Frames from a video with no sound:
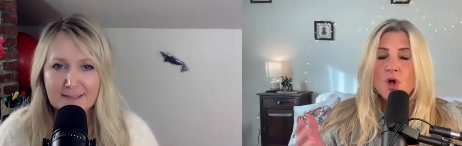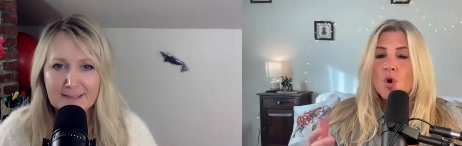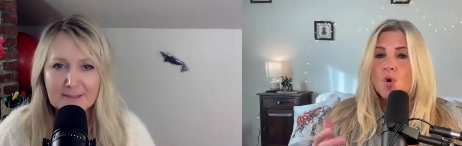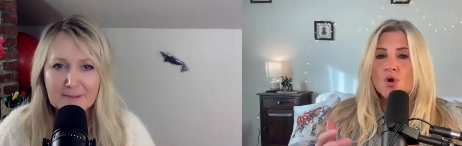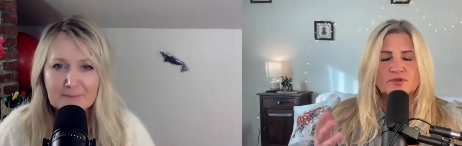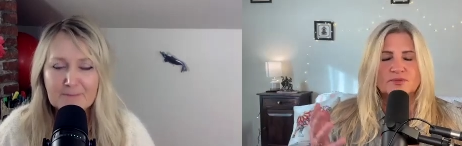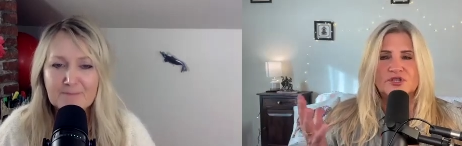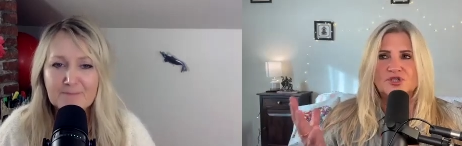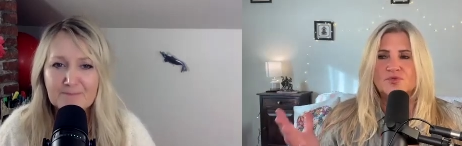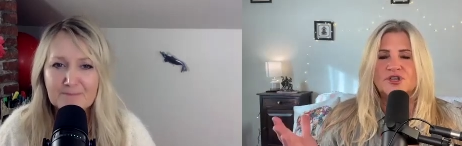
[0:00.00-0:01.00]
Speaker 1: or especially
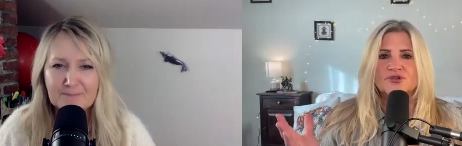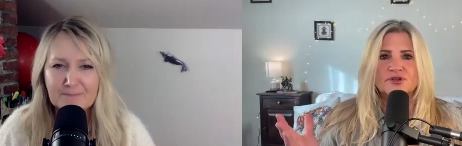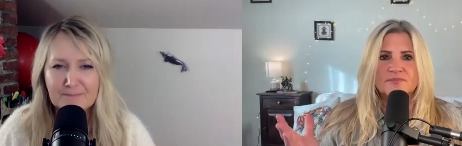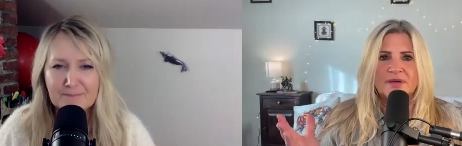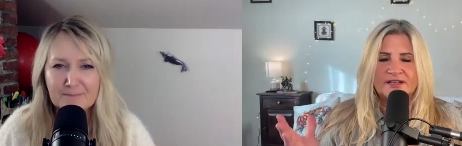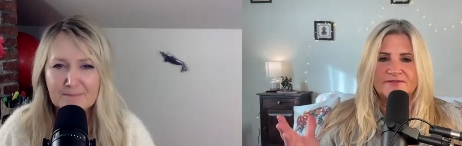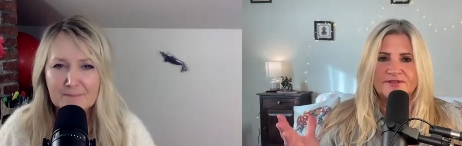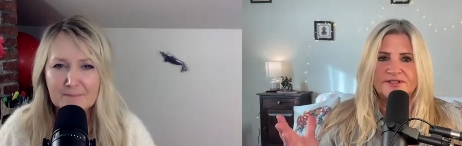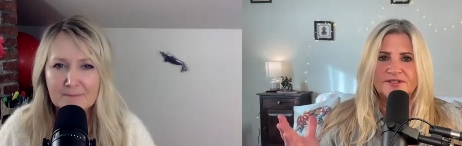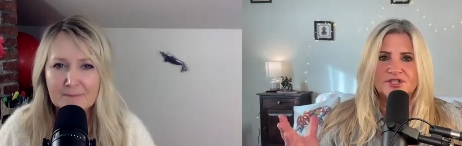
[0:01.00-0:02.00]
when you're in a magnificent
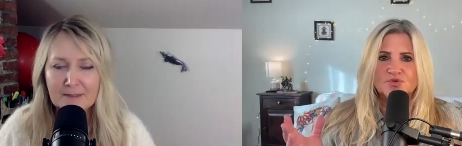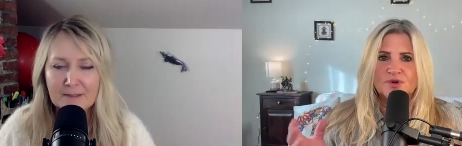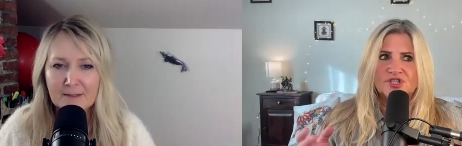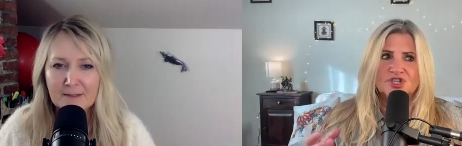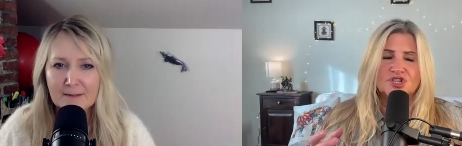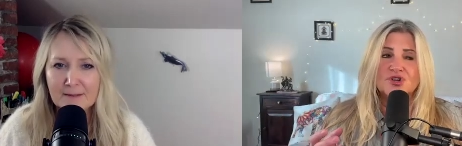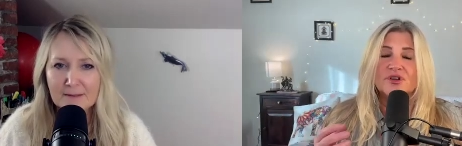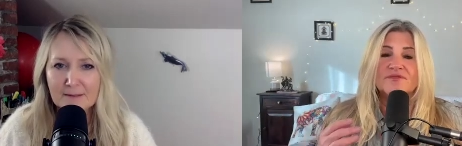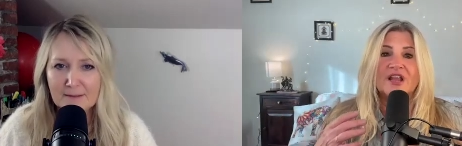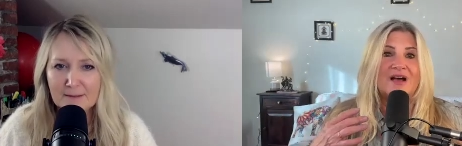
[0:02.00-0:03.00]
situation you don't even
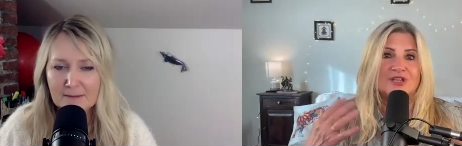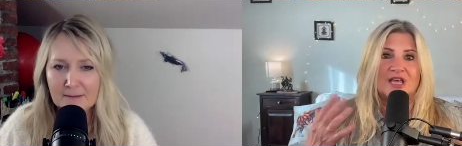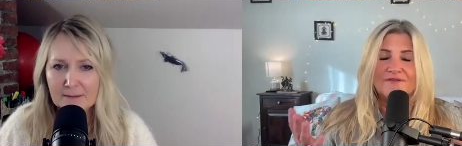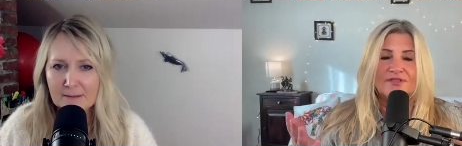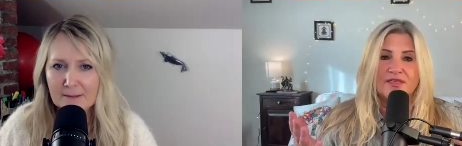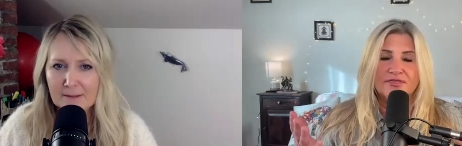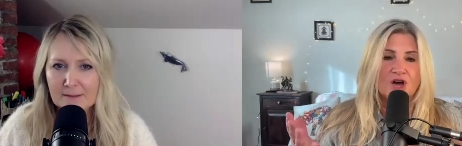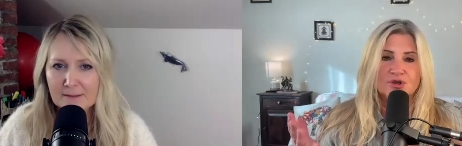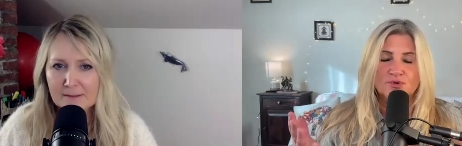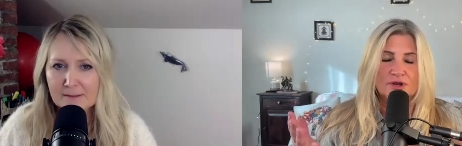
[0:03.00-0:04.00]
have to have that thought who
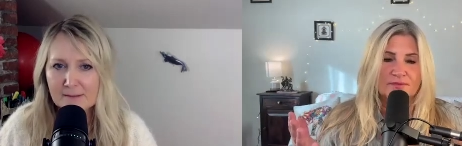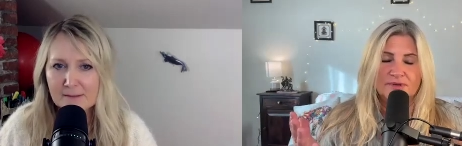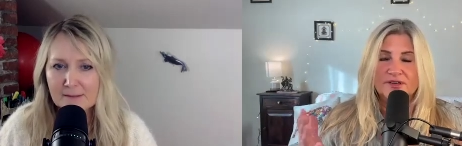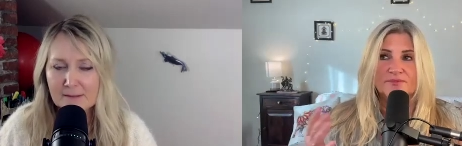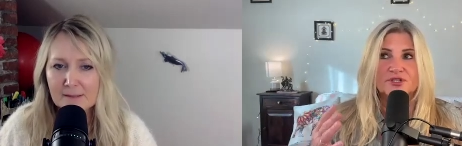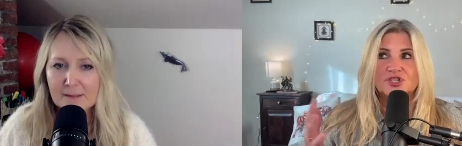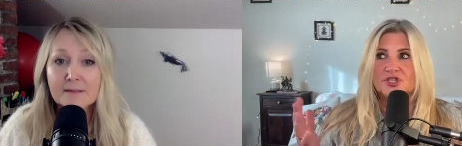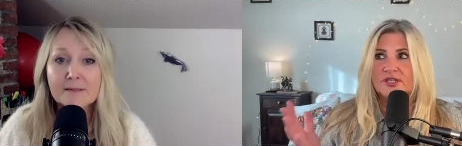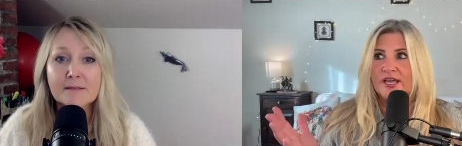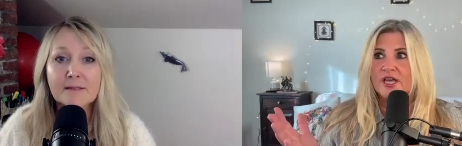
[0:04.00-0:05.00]
would i be it was just
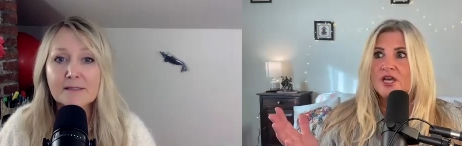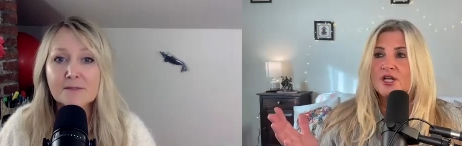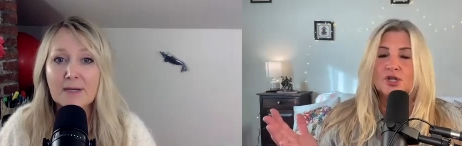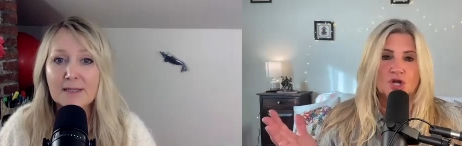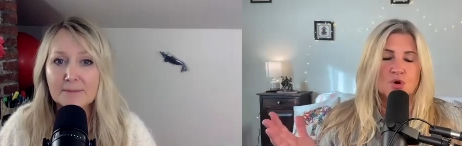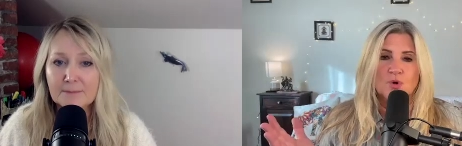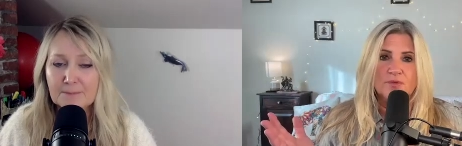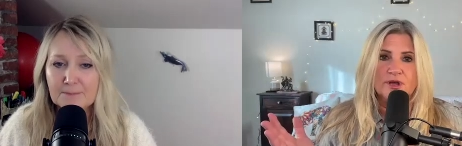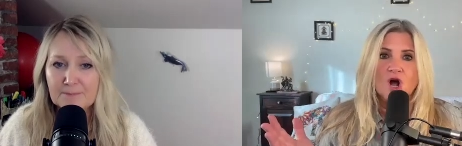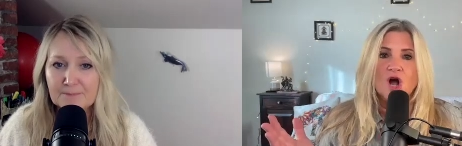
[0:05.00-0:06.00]
like look at where we
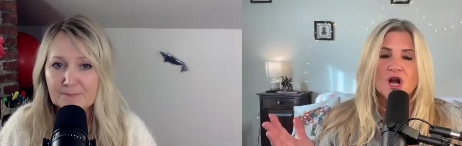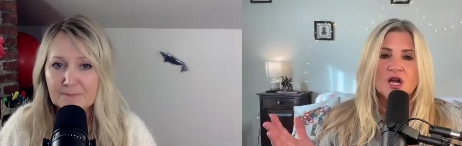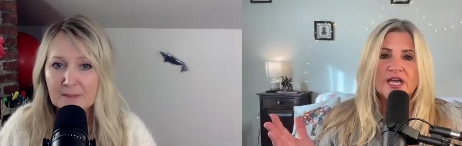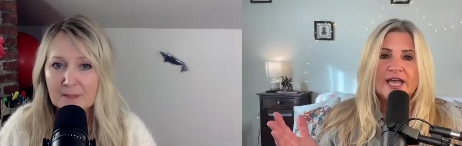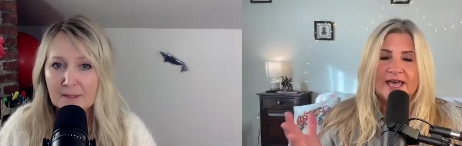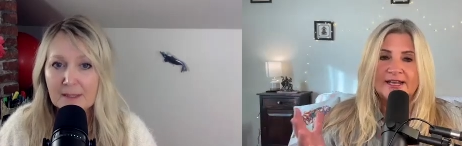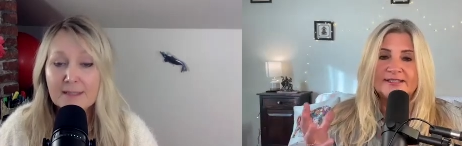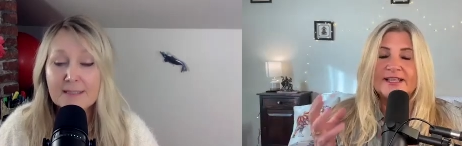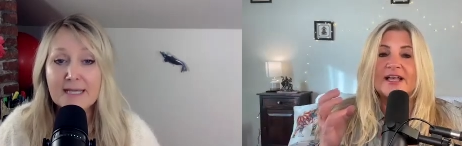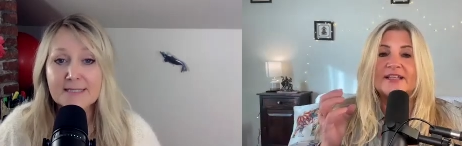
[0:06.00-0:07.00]
are and it's
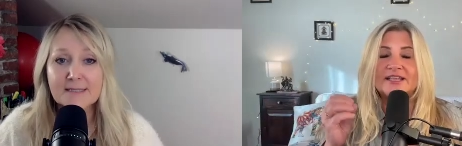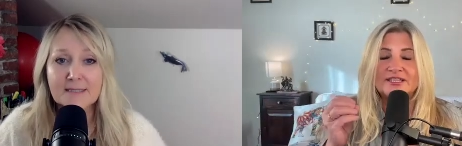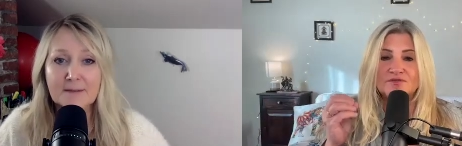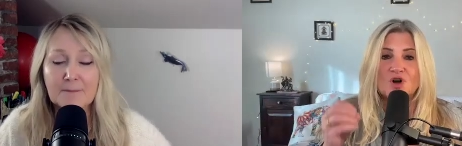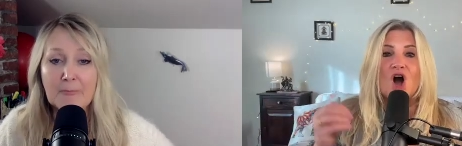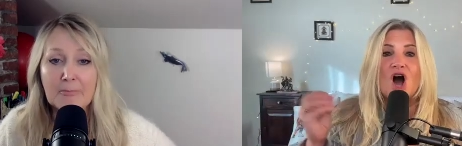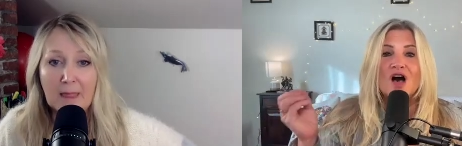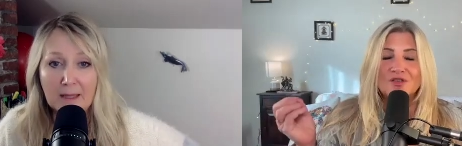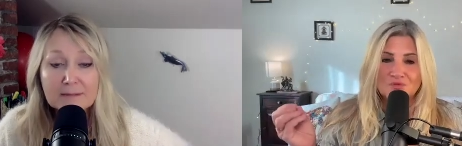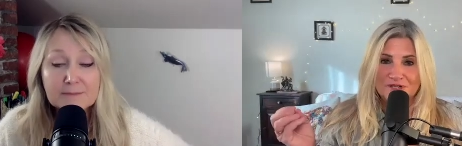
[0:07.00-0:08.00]
that sense of awe that
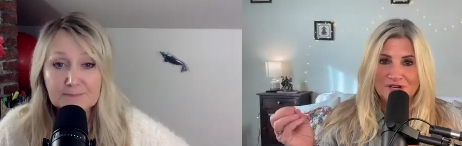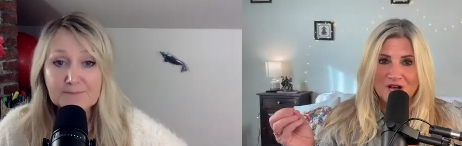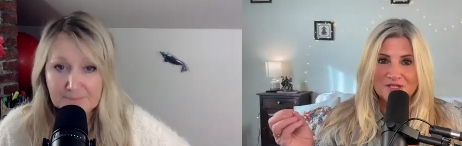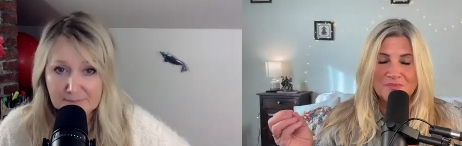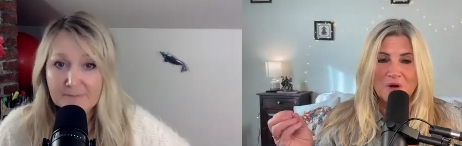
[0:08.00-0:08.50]
we talked about